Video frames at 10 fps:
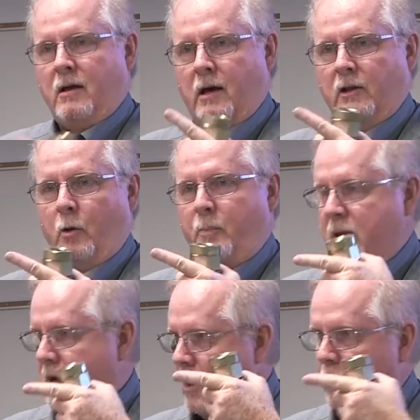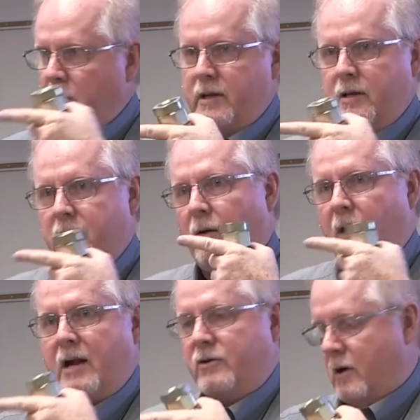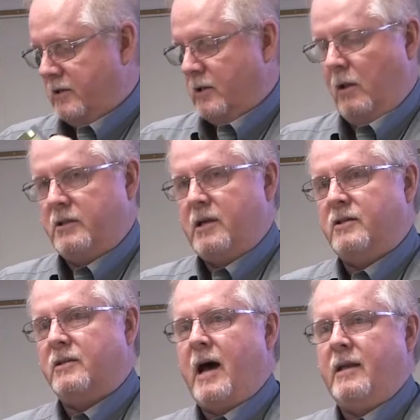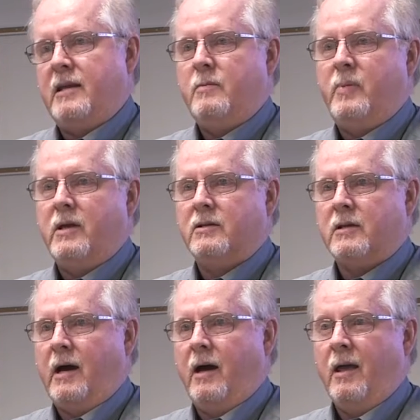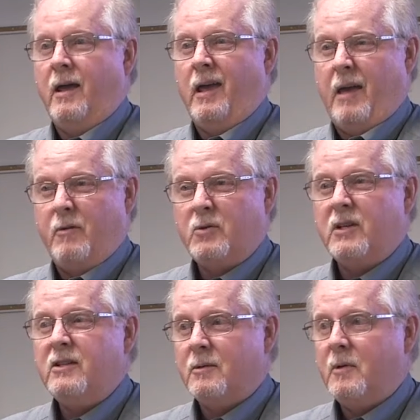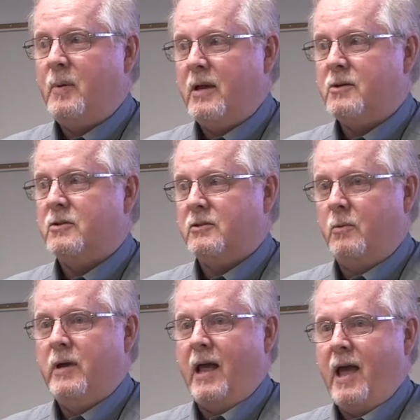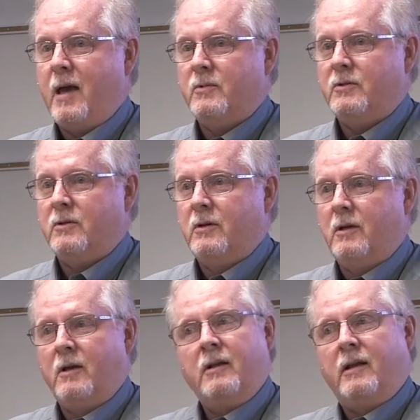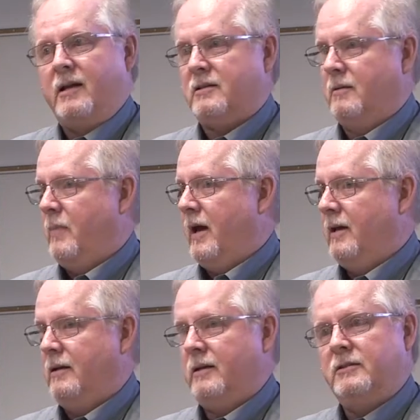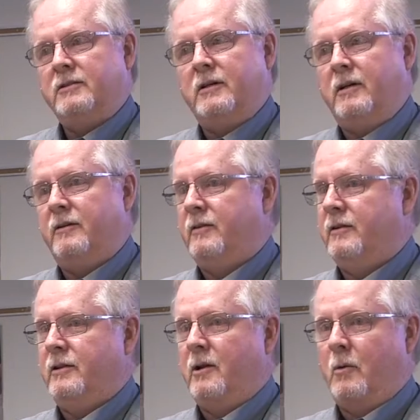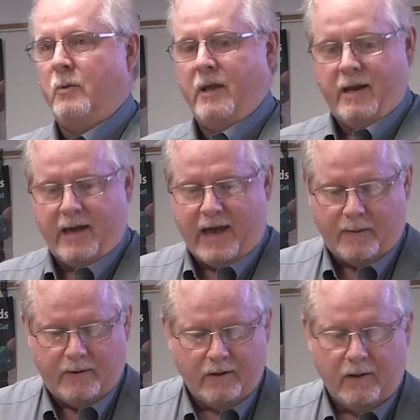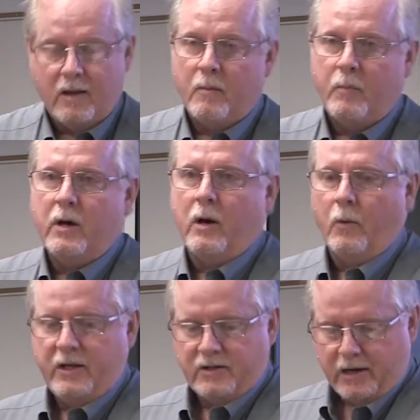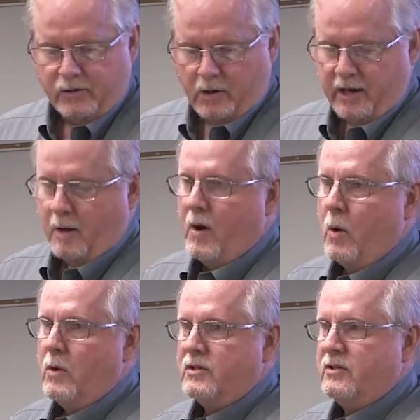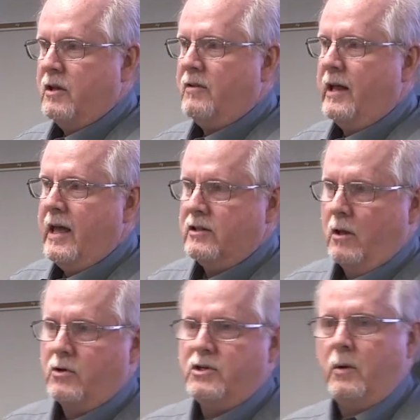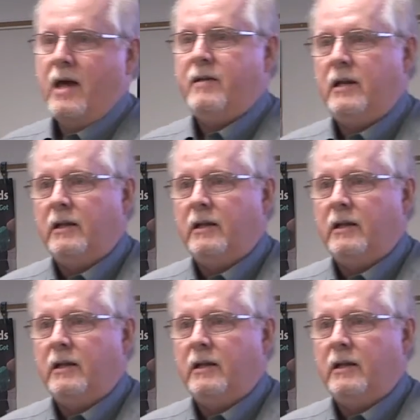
A little pinhole leak on hydraulics, it only takes 19 PSI. Have you seen some of the pictures of when it happens? That's some bad looking stuff. You don't want that to happen. But on these hydraulic components and stuff like that, as long as you don't have any